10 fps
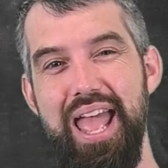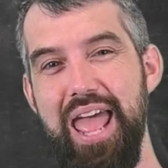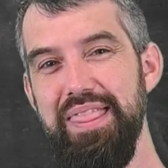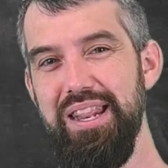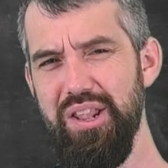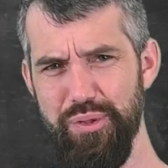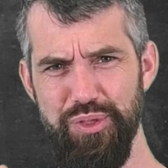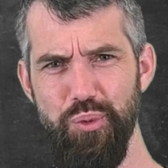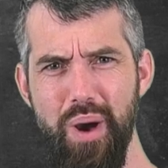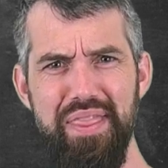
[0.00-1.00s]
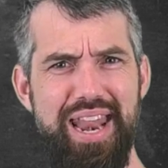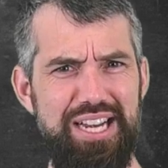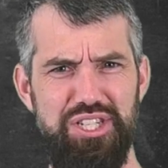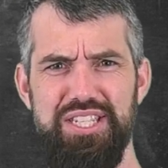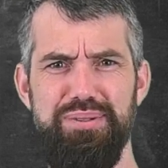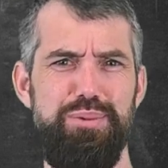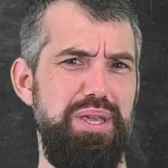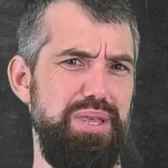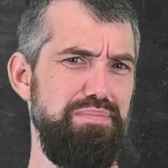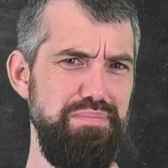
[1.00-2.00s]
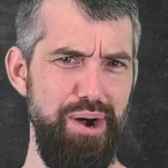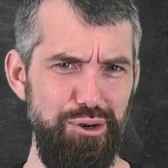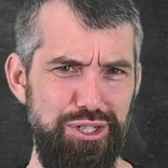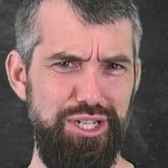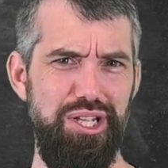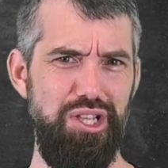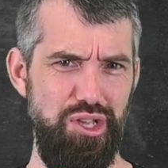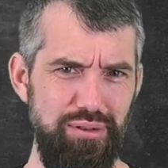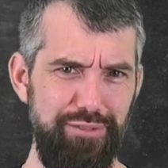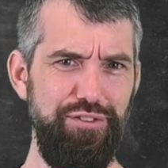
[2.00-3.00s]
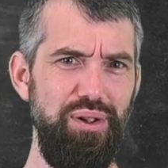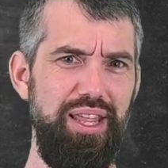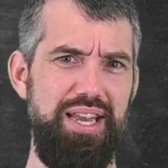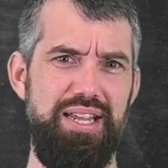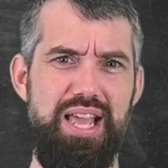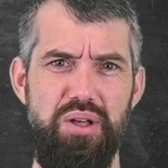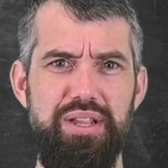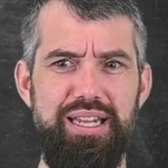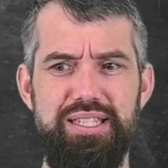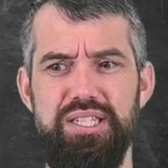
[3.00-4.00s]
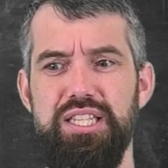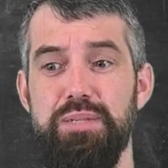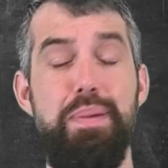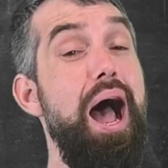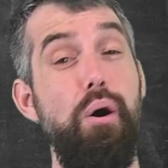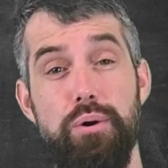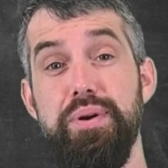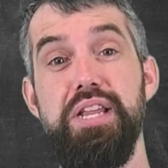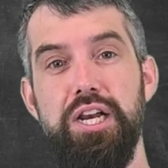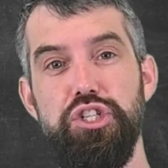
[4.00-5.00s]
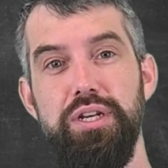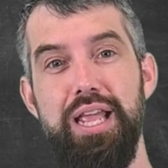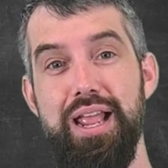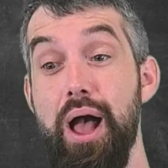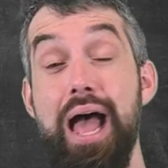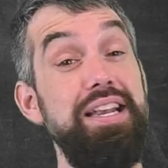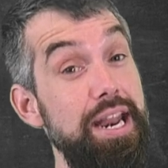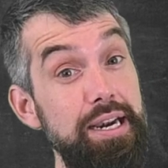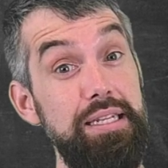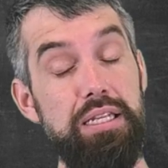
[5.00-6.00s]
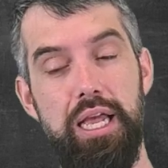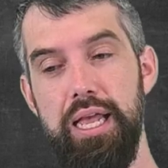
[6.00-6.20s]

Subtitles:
And then the one that actually seems to be the most useful in calculus is these power reduction identities.